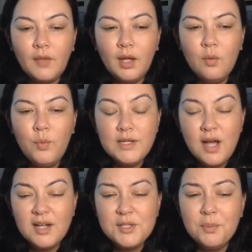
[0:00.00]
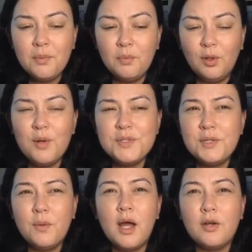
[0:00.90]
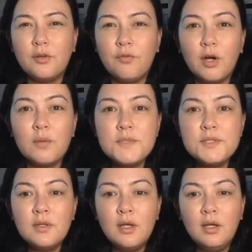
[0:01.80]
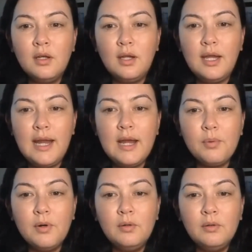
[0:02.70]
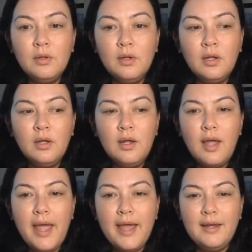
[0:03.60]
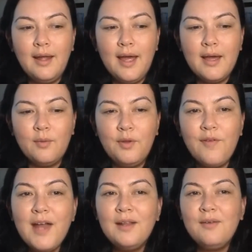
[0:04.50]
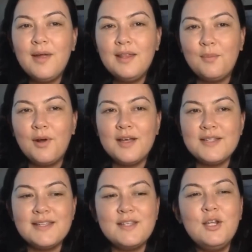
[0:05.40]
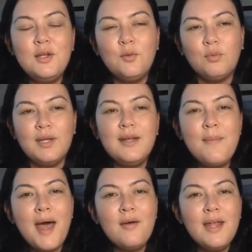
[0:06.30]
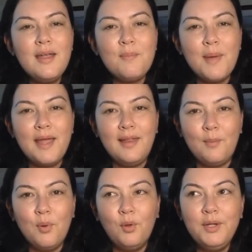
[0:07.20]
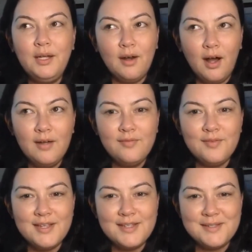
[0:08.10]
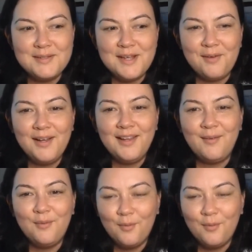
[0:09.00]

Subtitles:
we talked to close to 100 firms in April. And we finally ran the process. You read about it, but like pulling it off is different. Like,